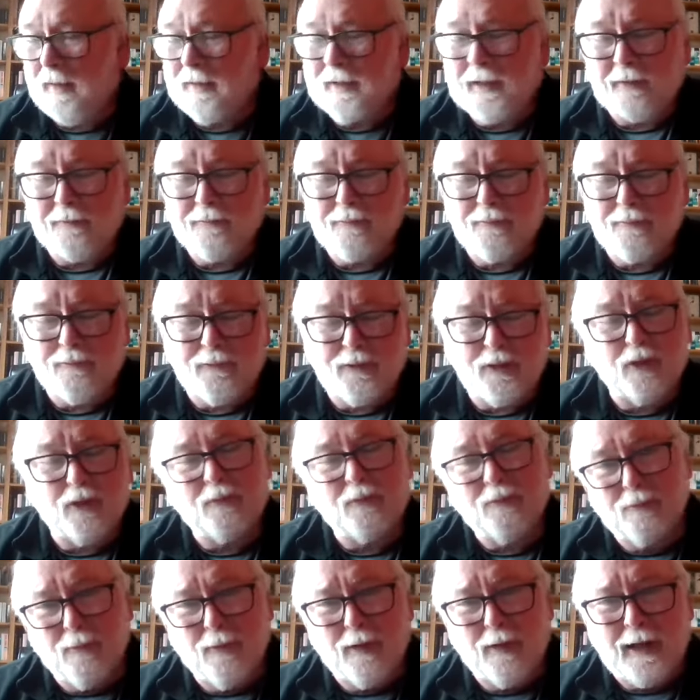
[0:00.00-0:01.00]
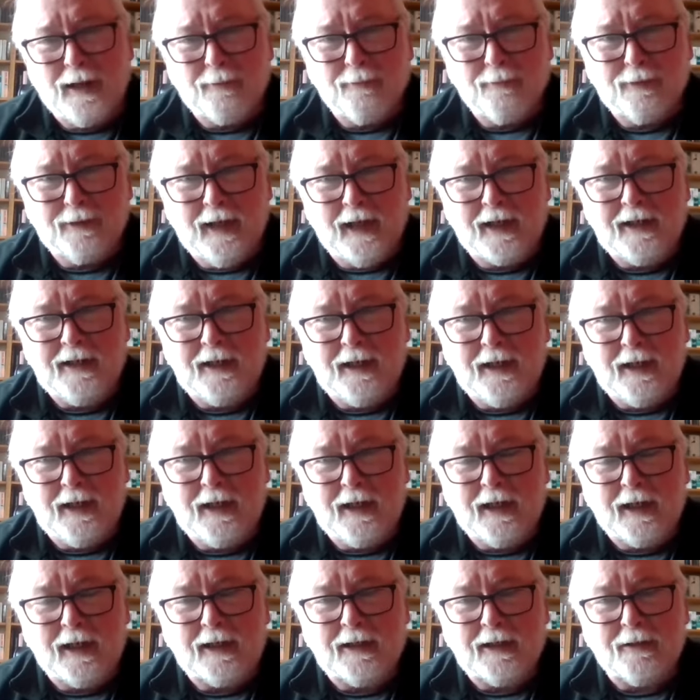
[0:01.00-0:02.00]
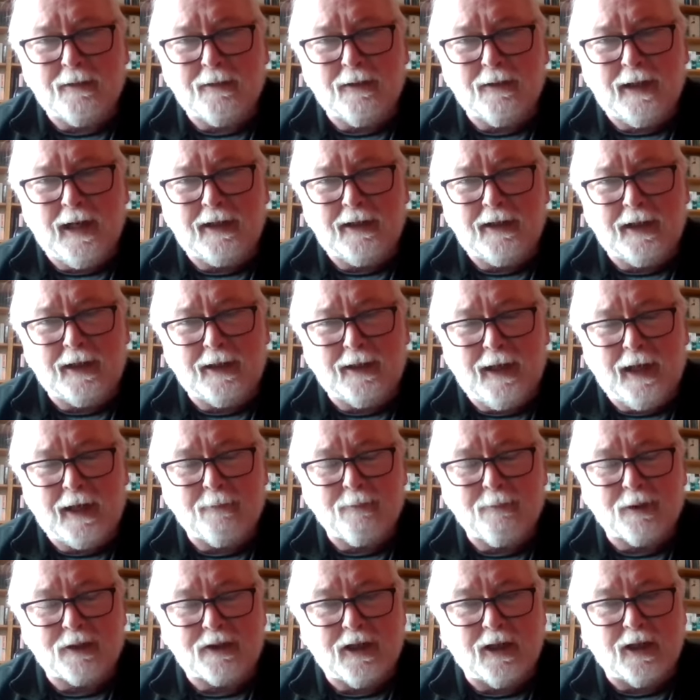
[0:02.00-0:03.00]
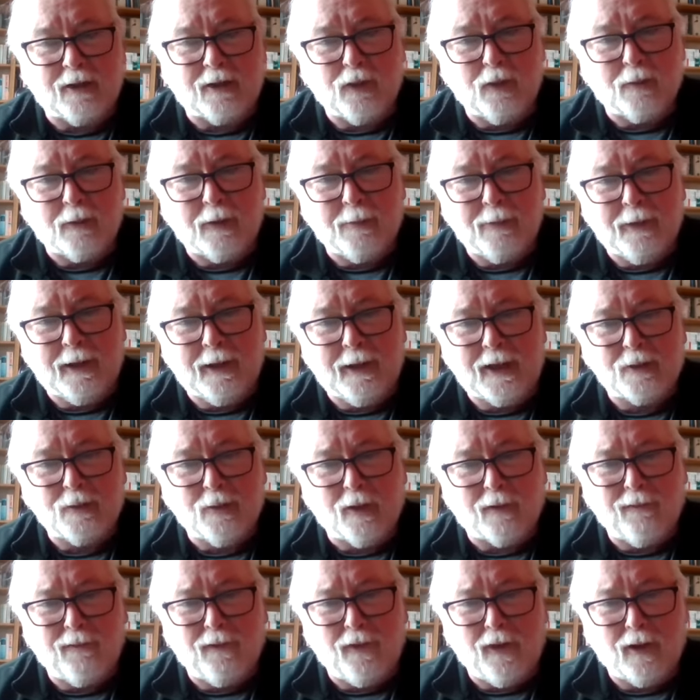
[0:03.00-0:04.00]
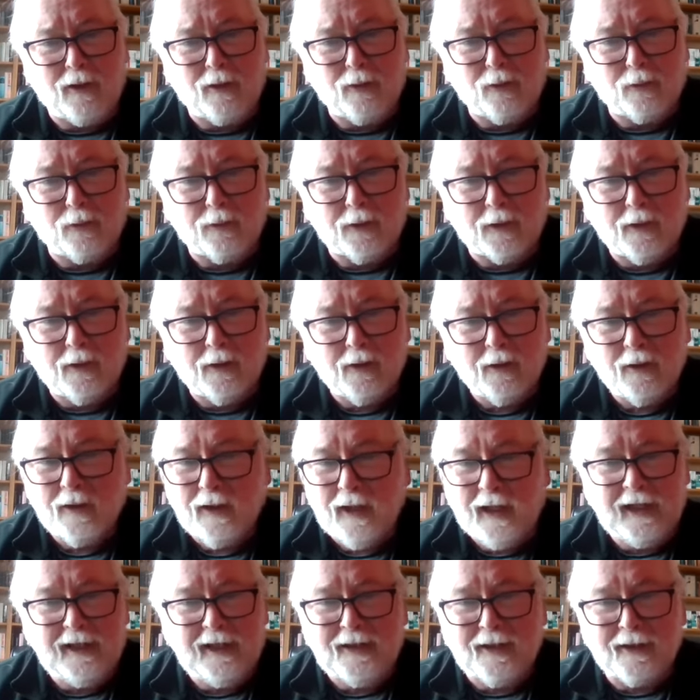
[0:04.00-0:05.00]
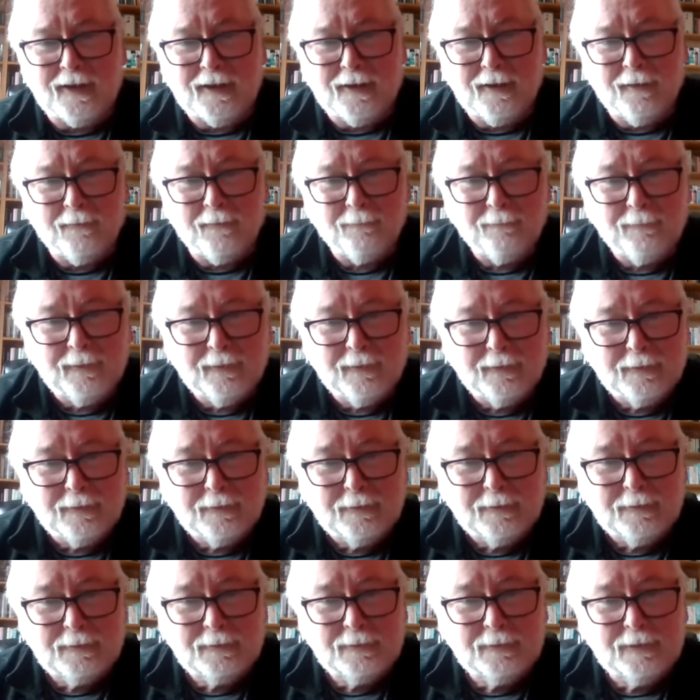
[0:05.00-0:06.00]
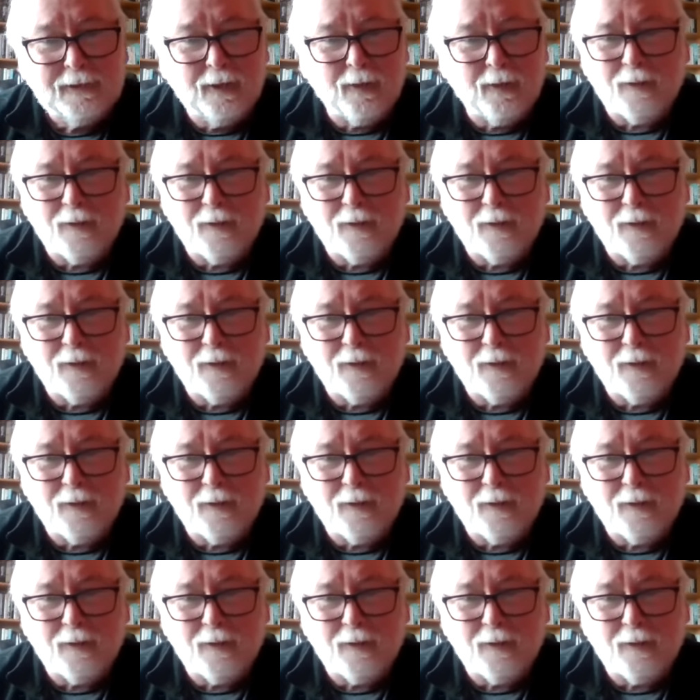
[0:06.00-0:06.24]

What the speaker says: 99% of human beings would have fallen over. He didn't. You